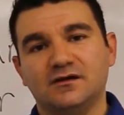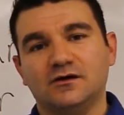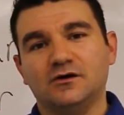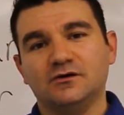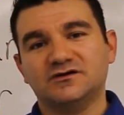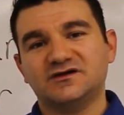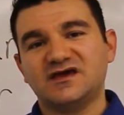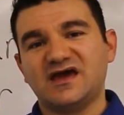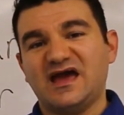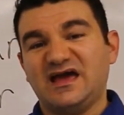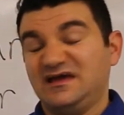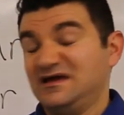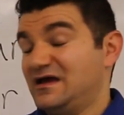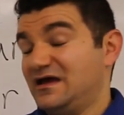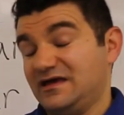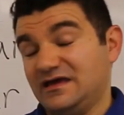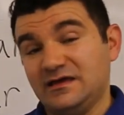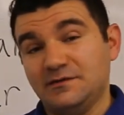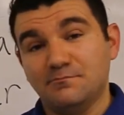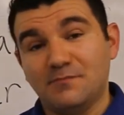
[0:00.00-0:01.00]

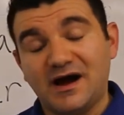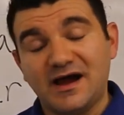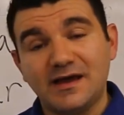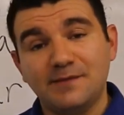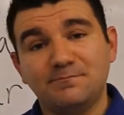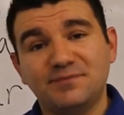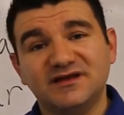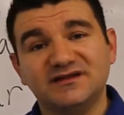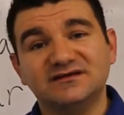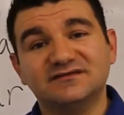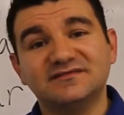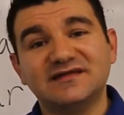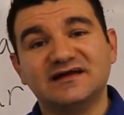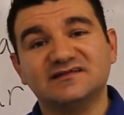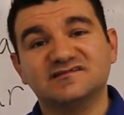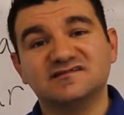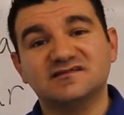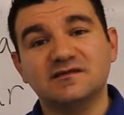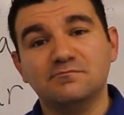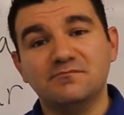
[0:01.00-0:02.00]
Okay, in my opinion,
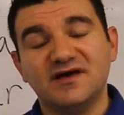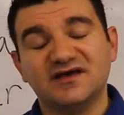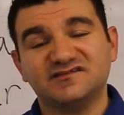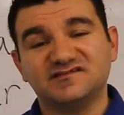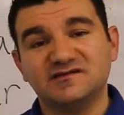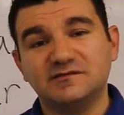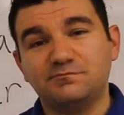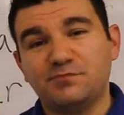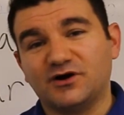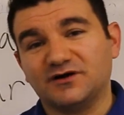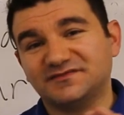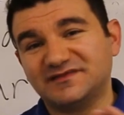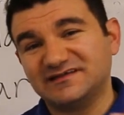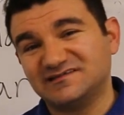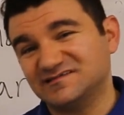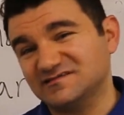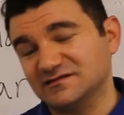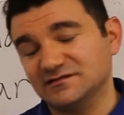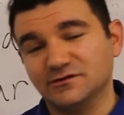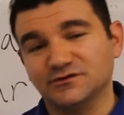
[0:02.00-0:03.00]
that's the messy part.
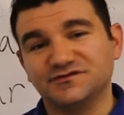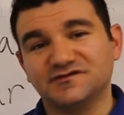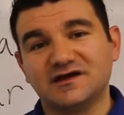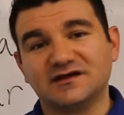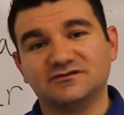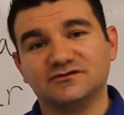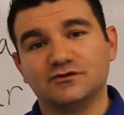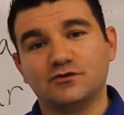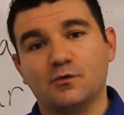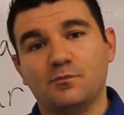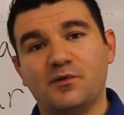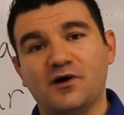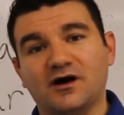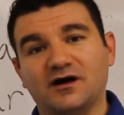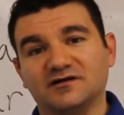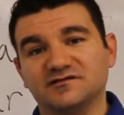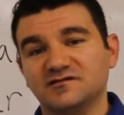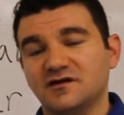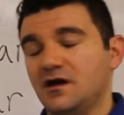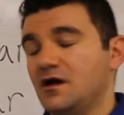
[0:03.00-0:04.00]
That's the little technical
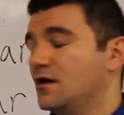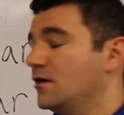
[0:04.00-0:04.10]
part.